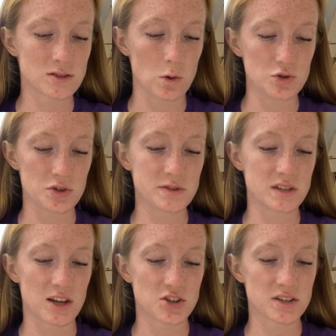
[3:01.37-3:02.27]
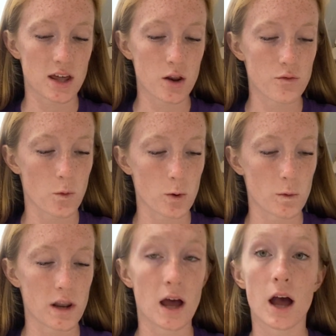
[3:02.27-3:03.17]
soldier stationed at a fort
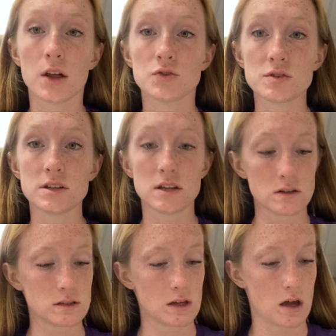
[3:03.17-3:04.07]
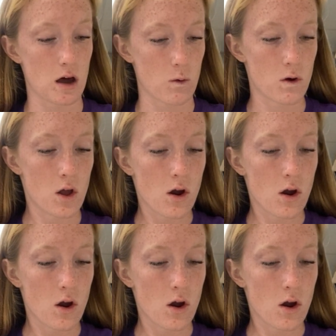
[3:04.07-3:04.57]
100 years ago,